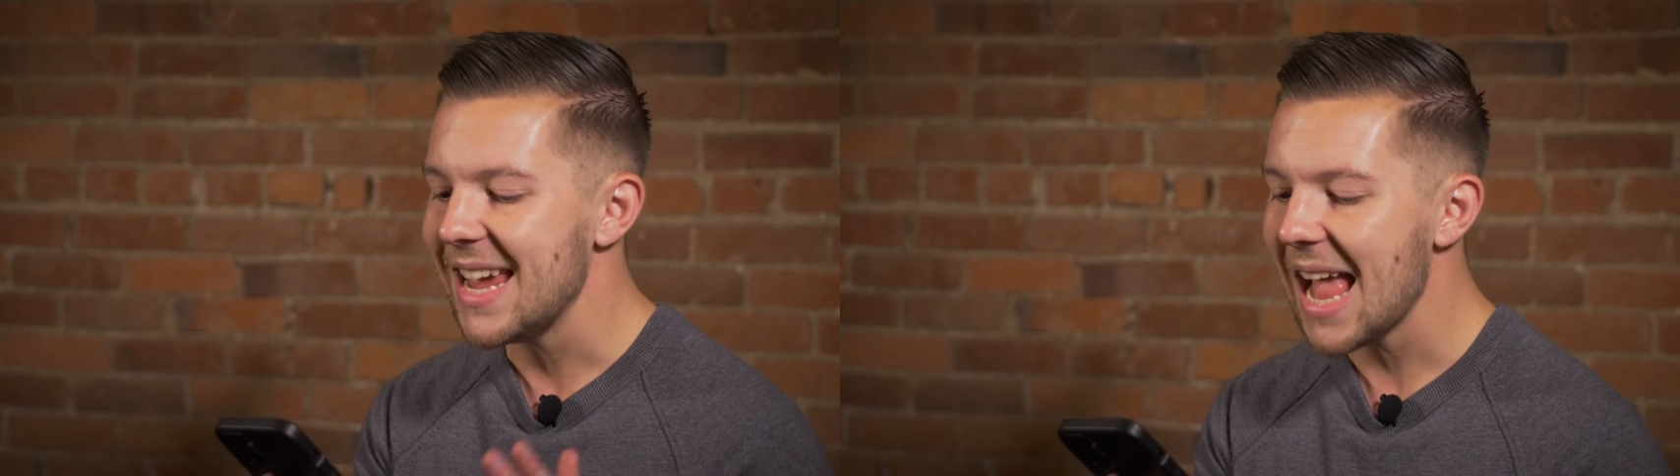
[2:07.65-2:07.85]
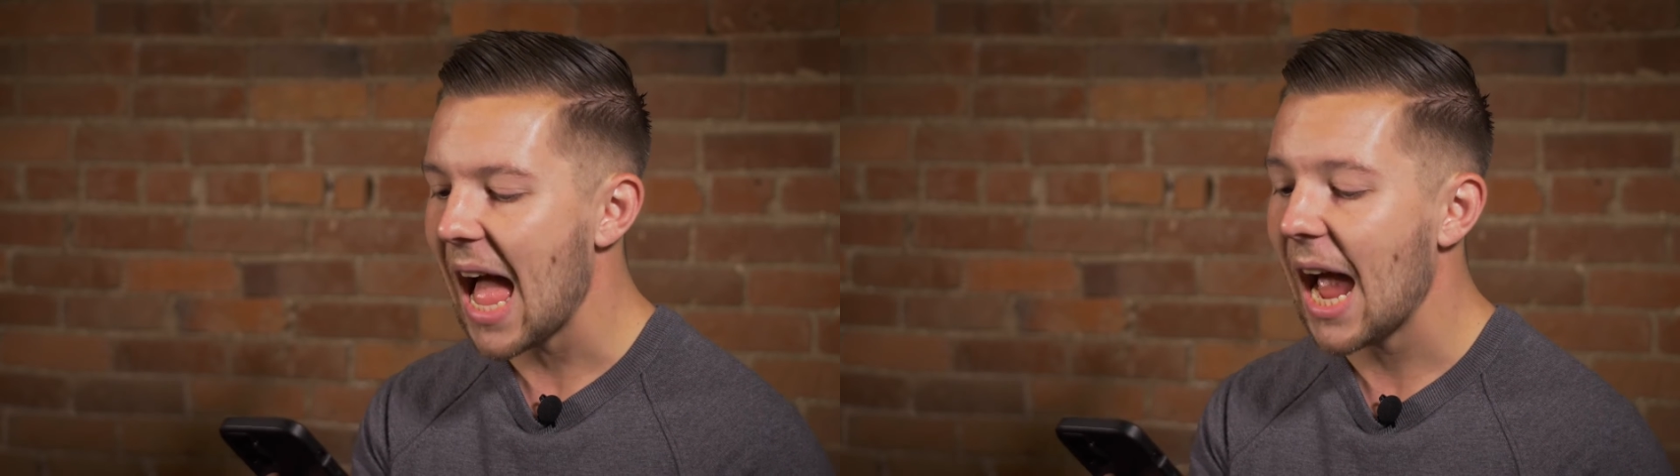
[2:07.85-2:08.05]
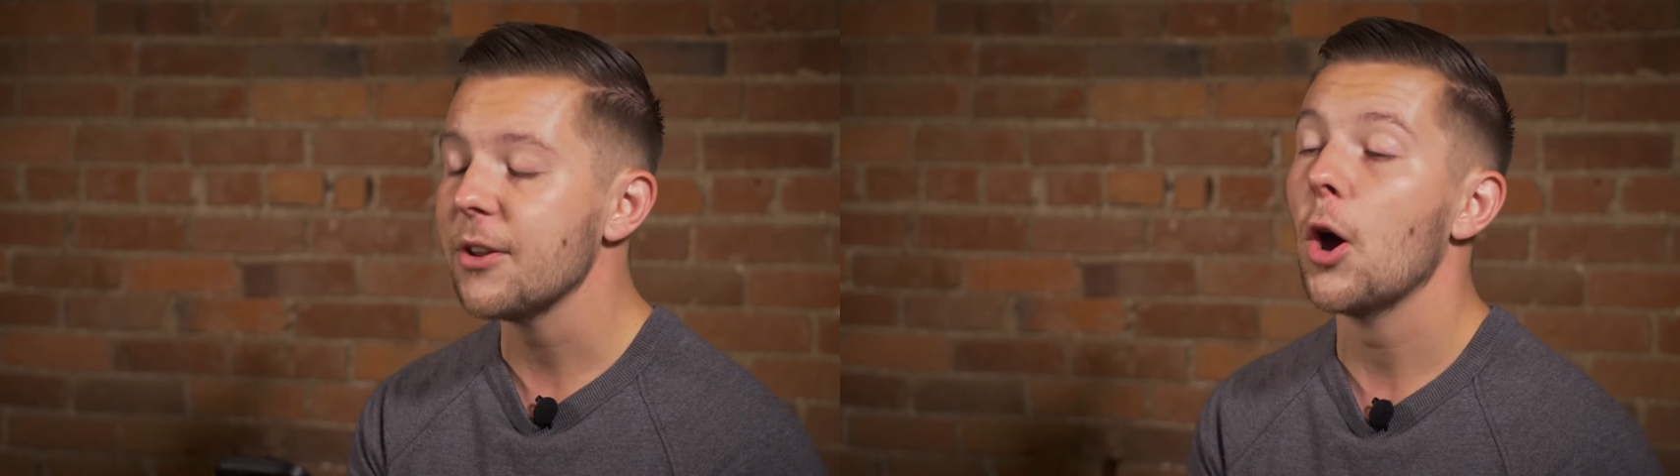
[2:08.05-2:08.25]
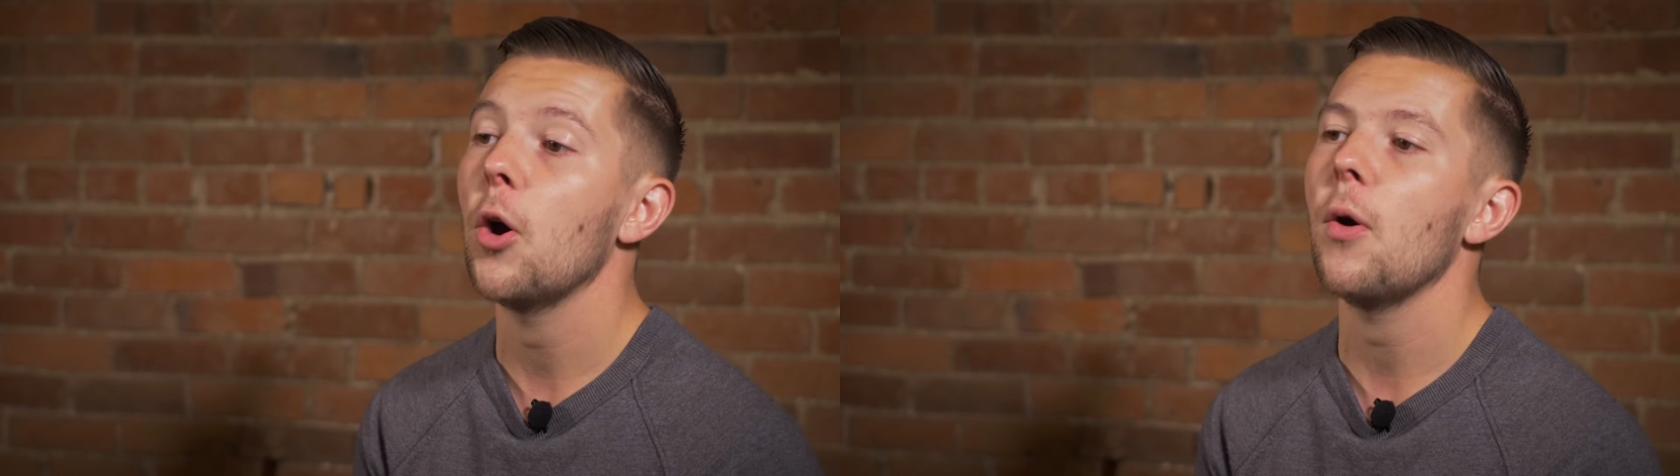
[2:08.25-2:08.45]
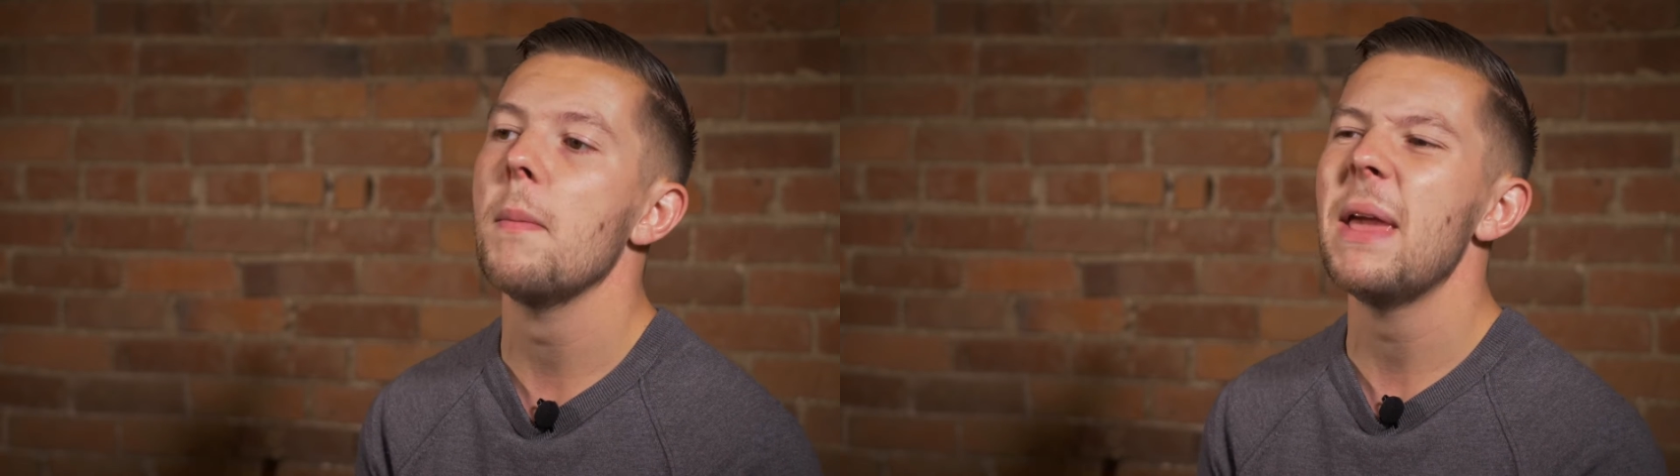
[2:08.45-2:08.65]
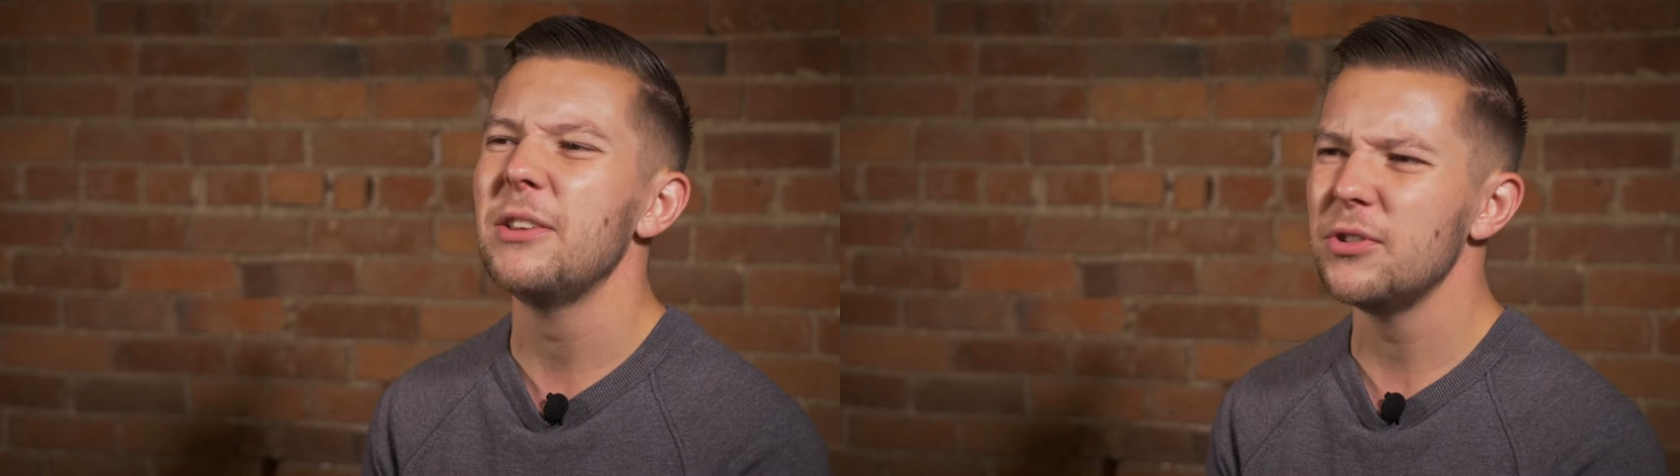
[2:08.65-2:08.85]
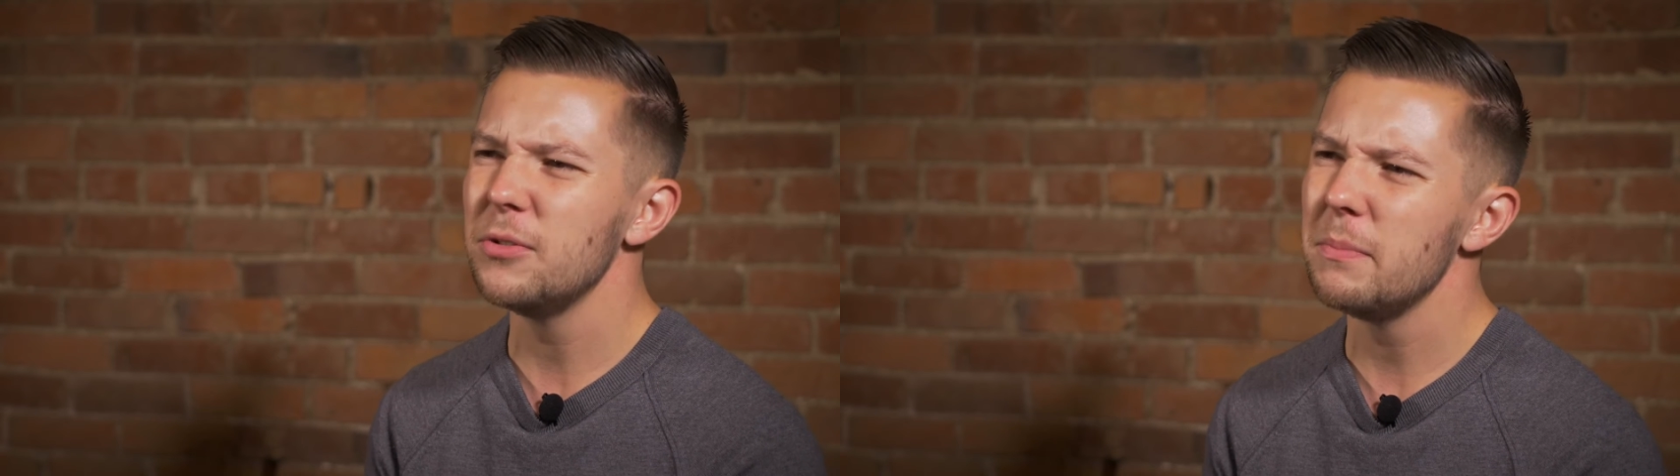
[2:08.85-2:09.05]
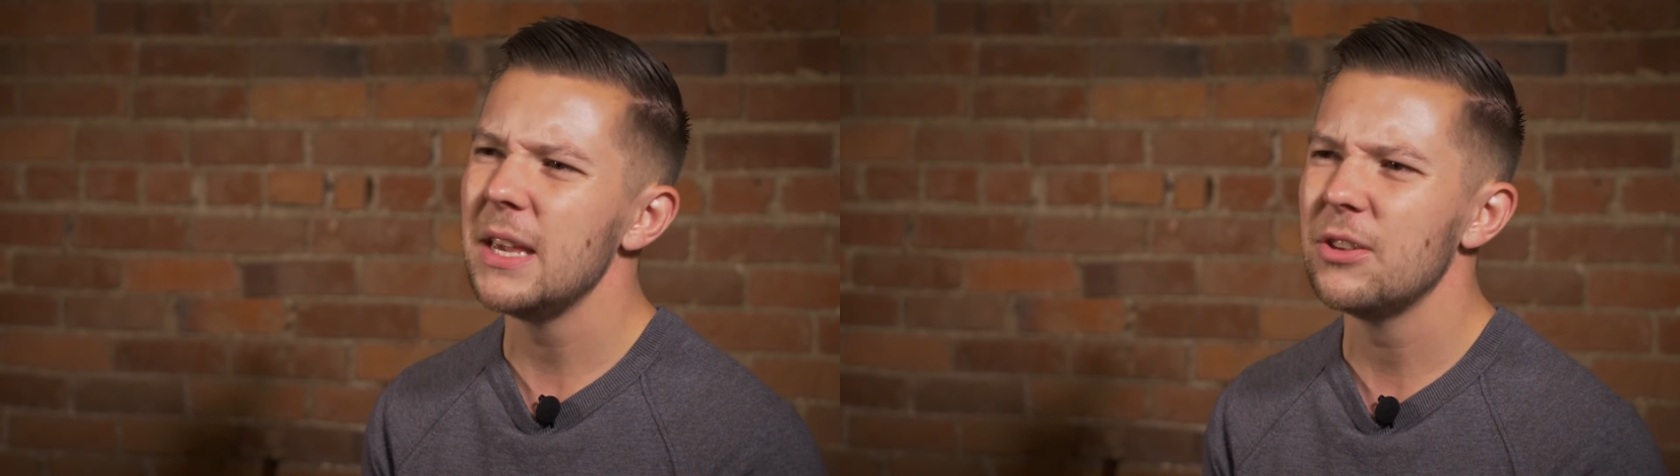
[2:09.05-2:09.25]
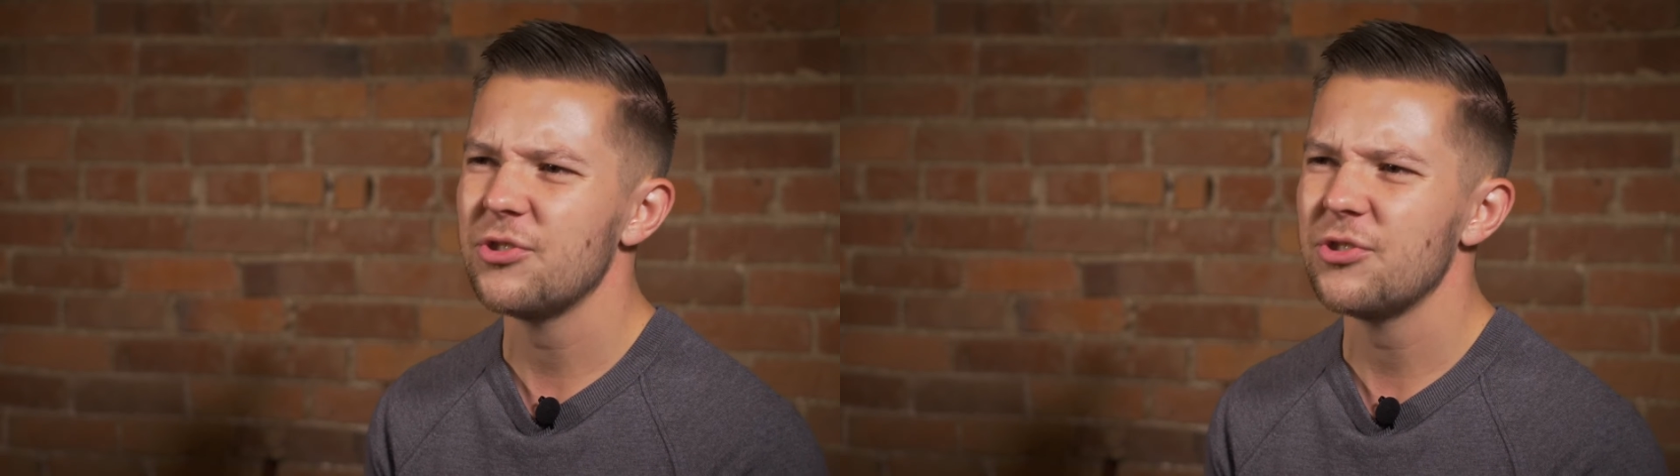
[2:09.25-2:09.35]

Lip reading: in Idaho may soon be